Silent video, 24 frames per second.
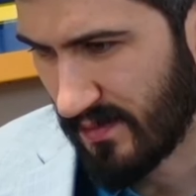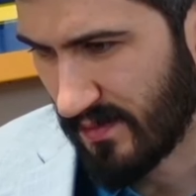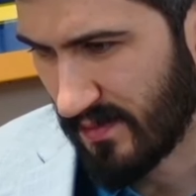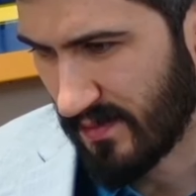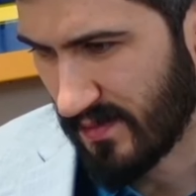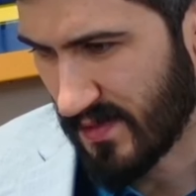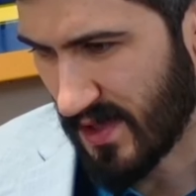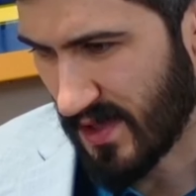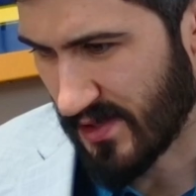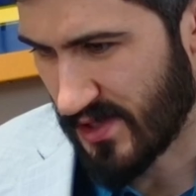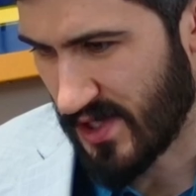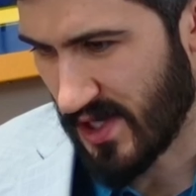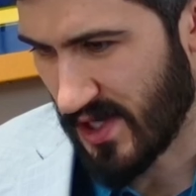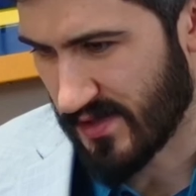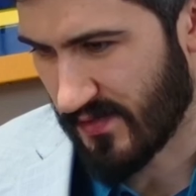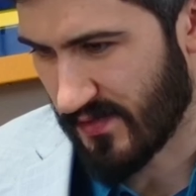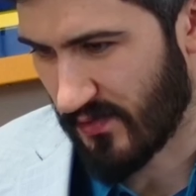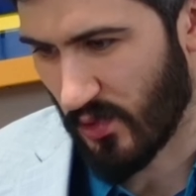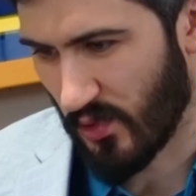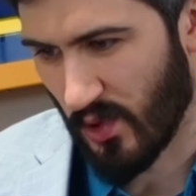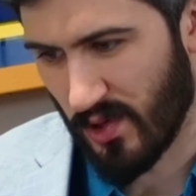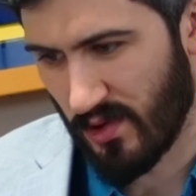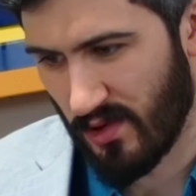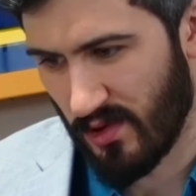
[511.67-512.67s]
Now, she has
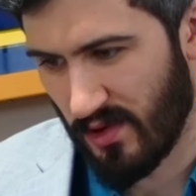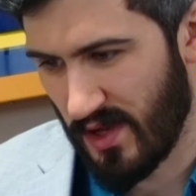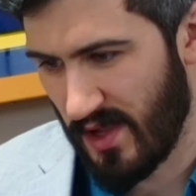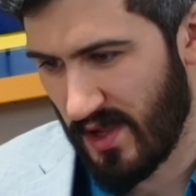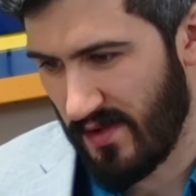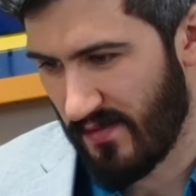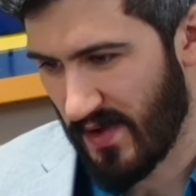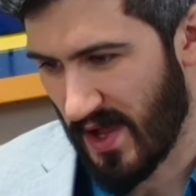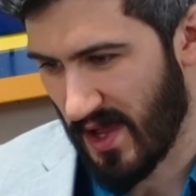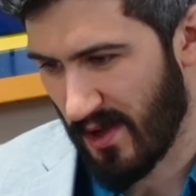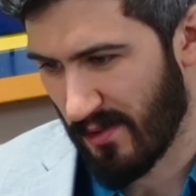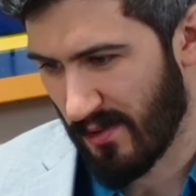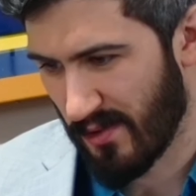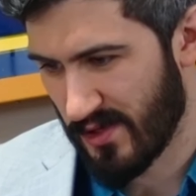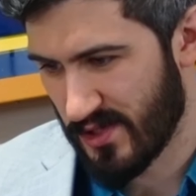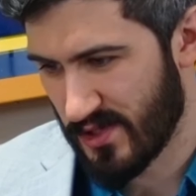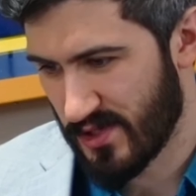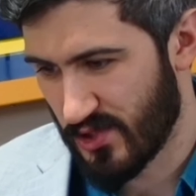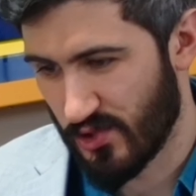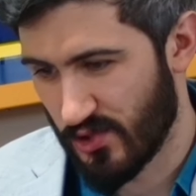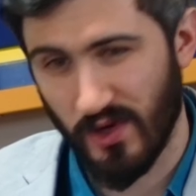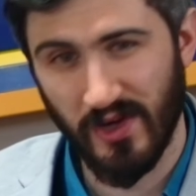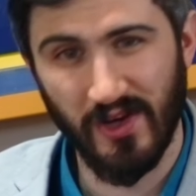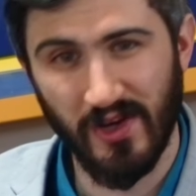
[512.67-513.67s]
408
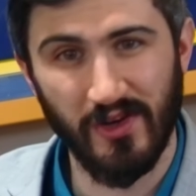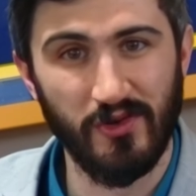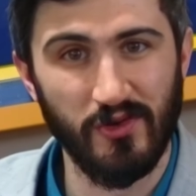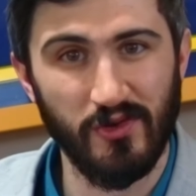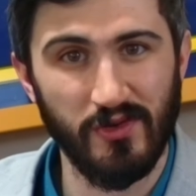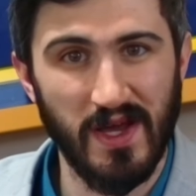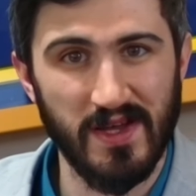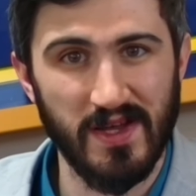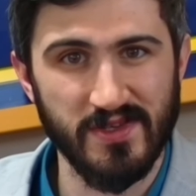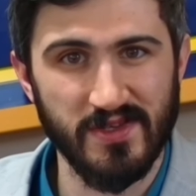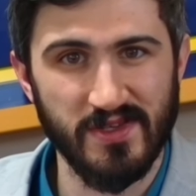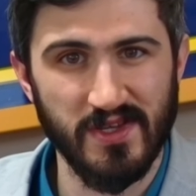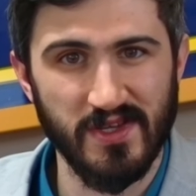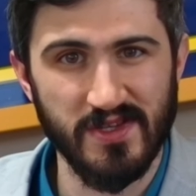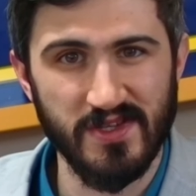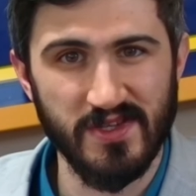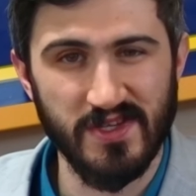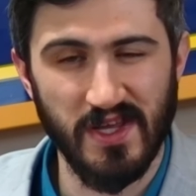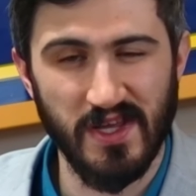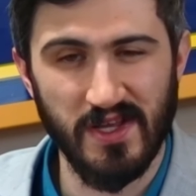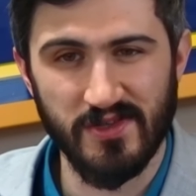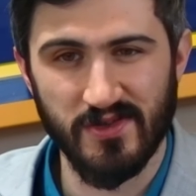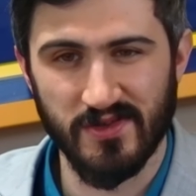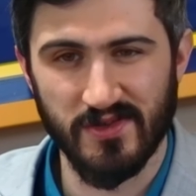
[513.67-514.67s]
followers, joined in
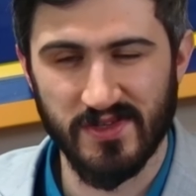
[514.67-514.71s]
2016,